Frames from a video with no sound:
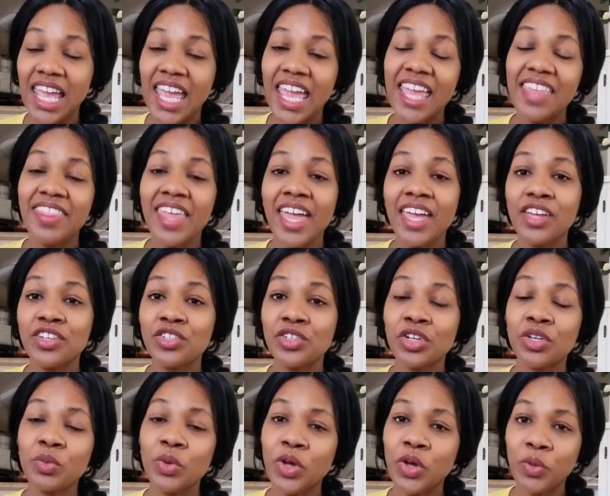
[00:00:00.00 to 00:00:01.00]
and that in
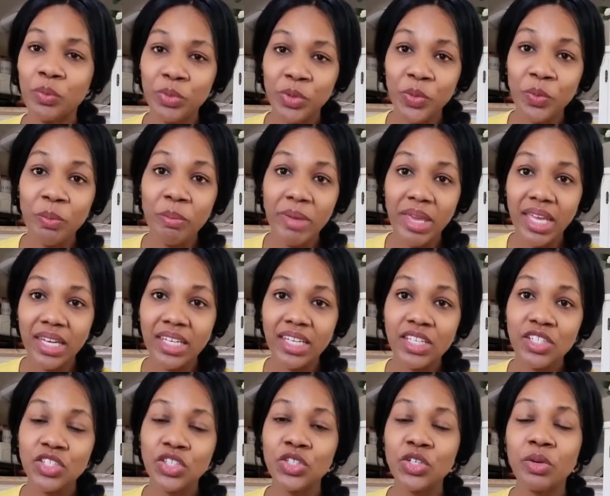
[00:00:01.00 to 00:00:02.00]
turn will help you
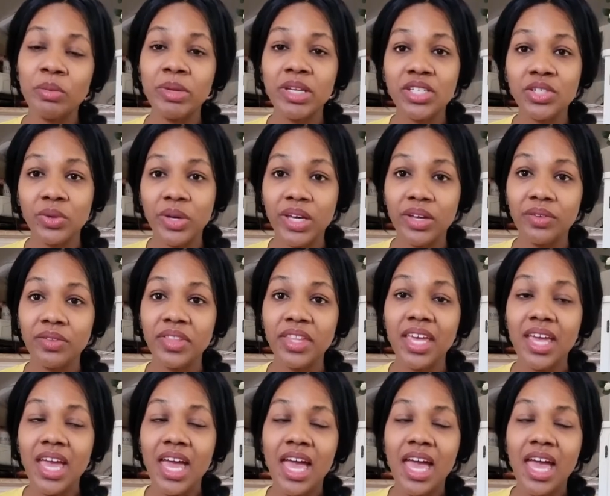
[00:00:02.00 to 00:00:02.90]
manage your mental health.